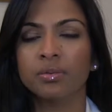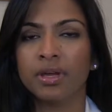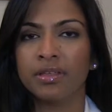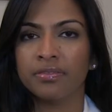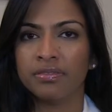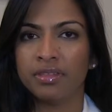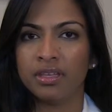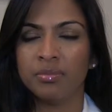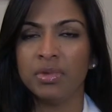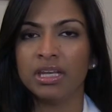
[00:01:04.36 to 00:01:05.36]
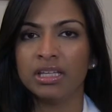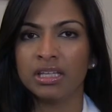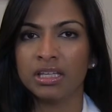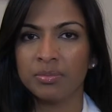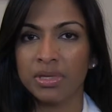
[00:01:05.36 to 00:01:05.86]
With the
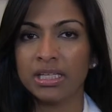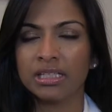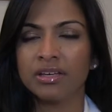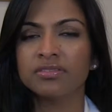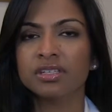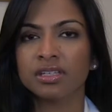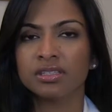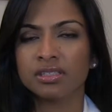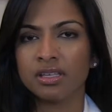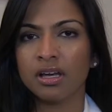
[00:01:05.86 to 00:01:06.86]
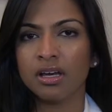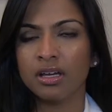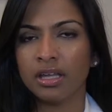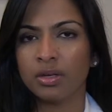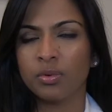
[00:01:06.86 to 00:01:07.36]
mini lift, it's
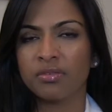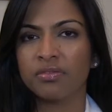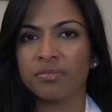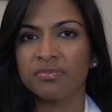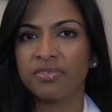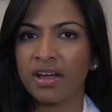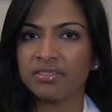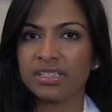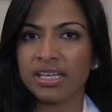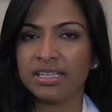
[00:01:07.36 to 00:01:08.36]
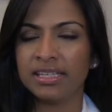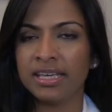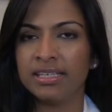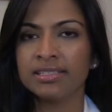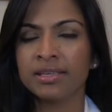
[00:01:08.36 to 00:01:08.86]
anywhere from 5 to 10
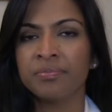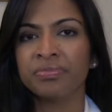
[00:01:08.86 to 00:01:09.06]
days.